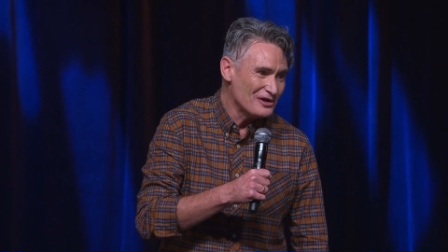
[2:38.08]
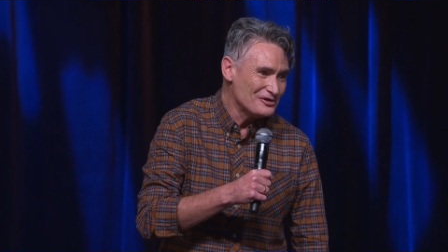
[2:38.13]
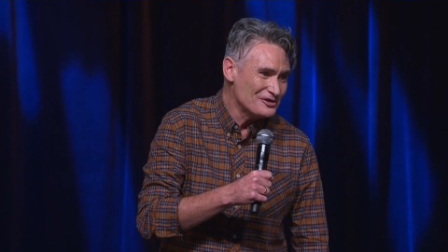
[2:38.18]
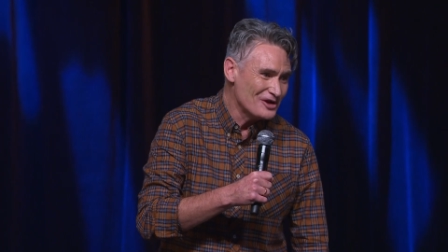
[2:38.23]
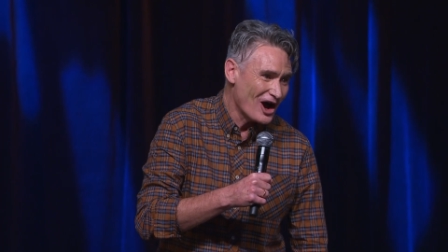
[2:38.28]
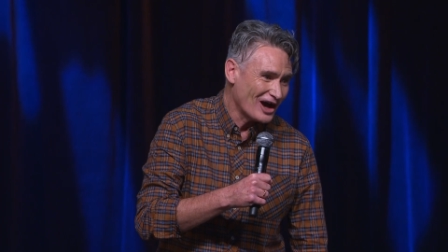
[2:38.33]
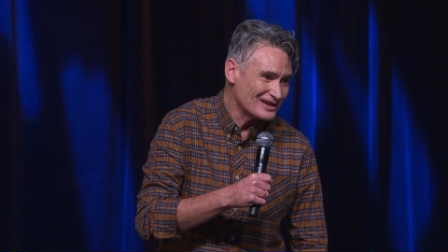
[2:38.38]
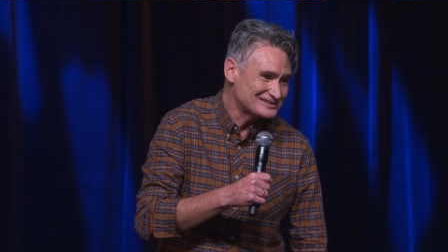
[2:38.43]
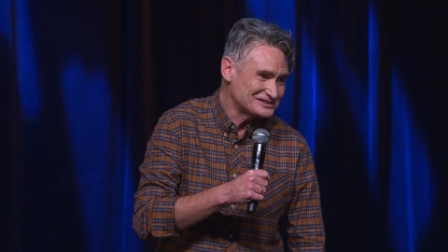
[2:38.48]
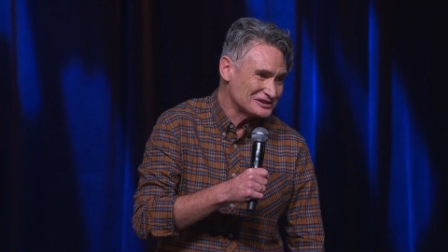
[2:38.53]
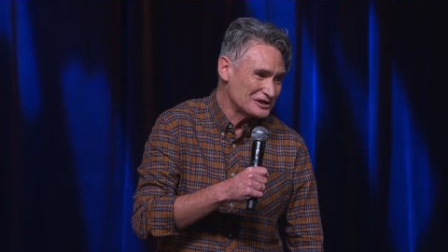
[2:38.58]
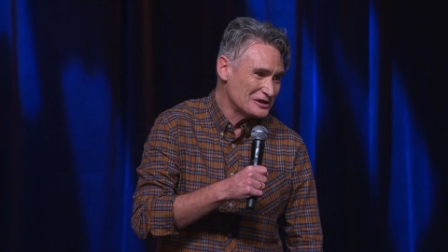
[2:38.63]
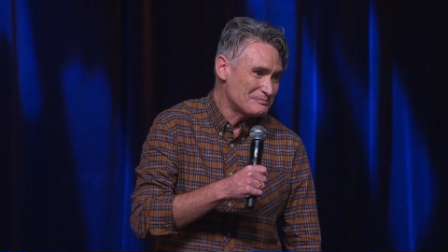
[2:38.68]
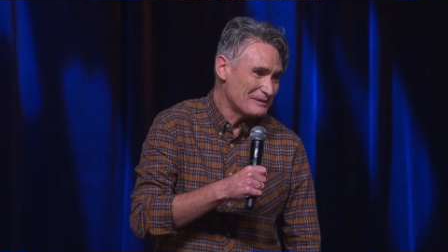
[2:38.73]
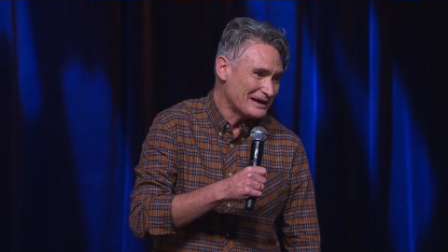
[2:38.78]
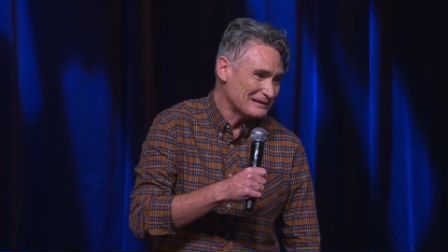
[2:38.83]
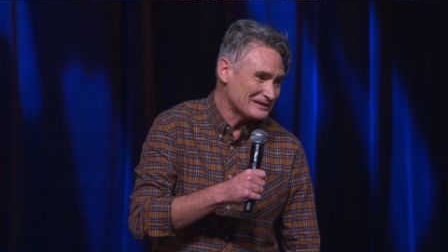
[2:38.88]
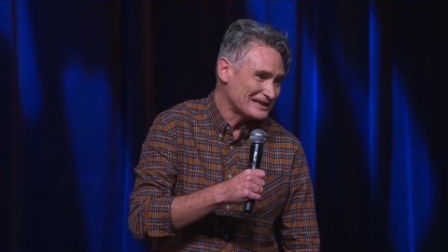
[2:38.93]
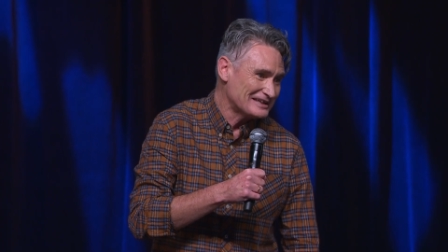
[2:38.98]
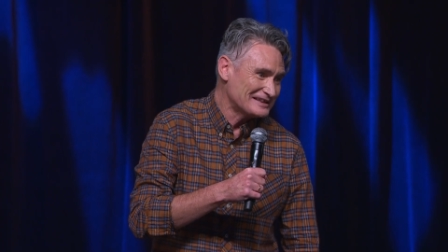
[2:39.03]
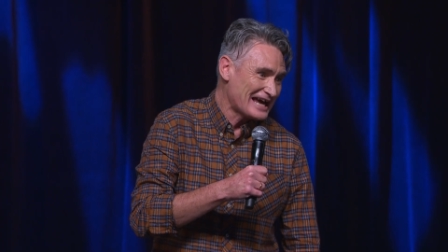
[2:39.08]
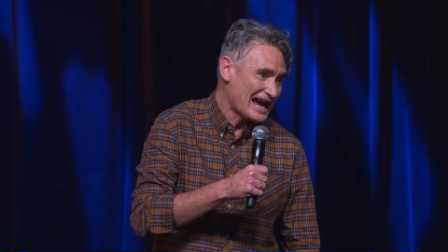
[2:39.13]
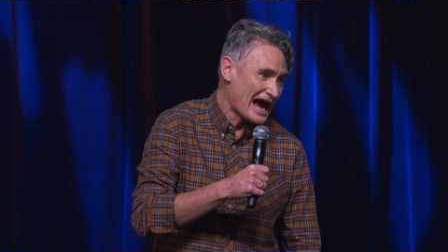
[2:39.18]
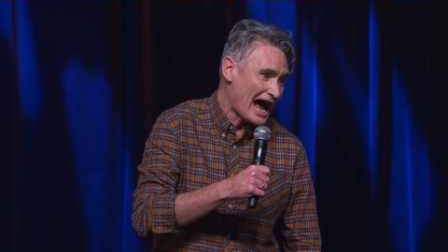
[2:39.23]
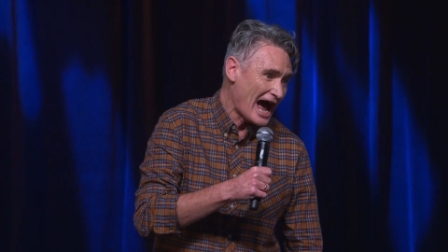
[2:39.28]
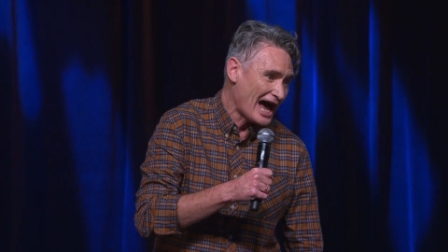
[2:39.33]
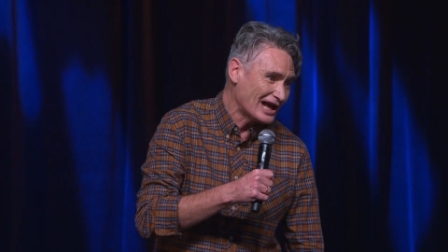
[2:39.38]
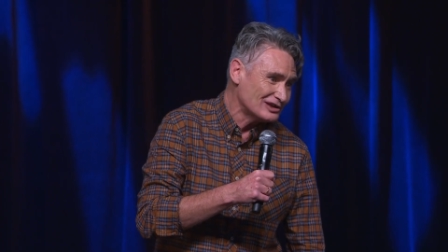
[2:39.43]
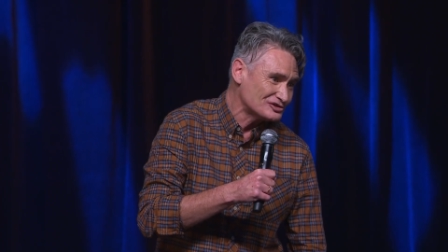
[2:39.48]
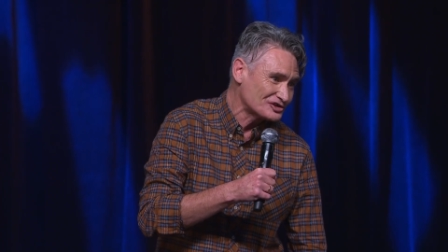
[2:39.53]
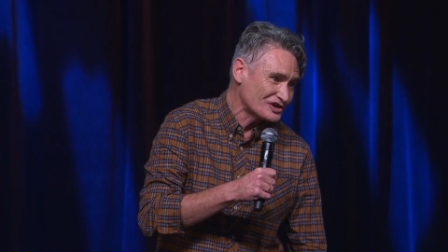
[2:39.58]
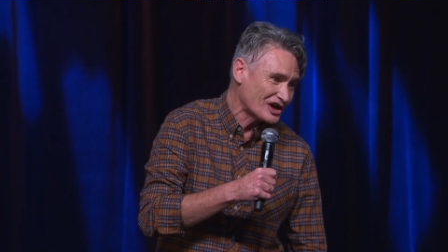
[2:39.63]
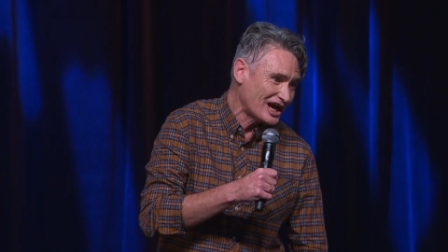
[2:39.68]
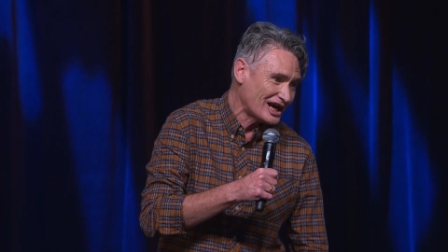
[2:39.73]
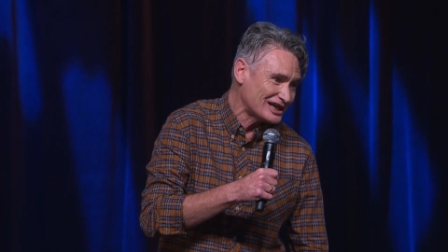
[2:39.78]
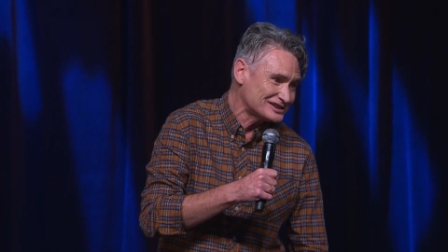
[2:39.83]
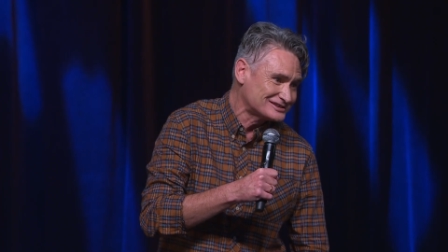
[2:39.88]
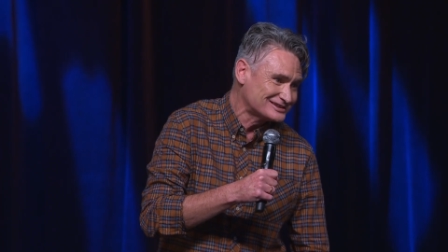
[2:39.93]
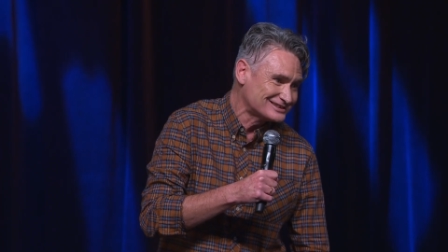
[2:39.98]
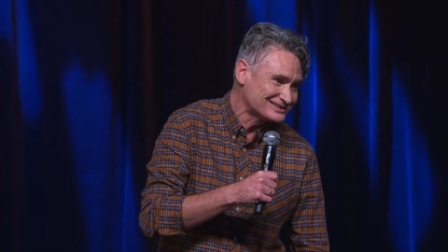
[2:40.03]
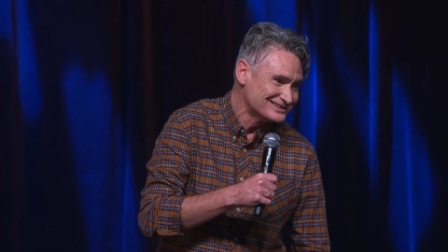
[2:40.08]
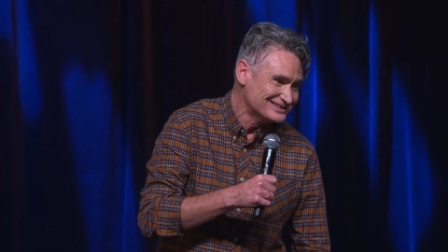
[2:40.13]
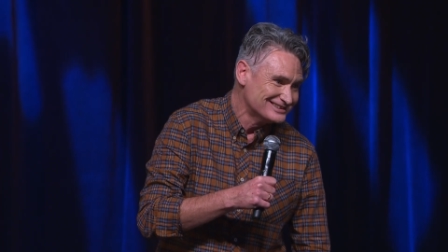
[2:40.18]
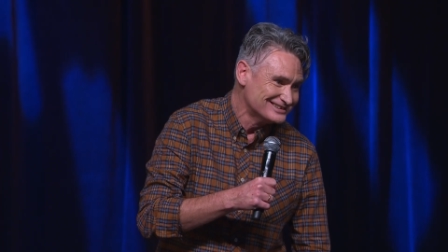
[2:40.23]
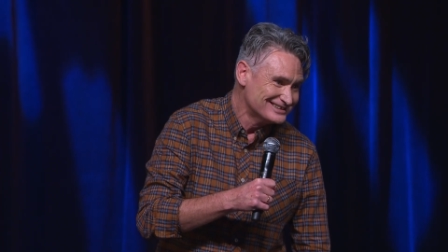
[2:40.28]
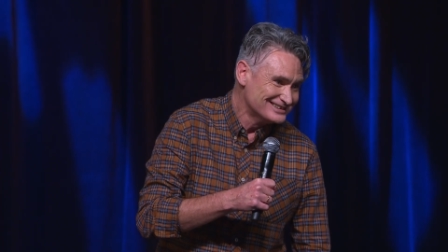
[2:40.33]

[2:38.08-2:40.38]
not two people in their hundreds.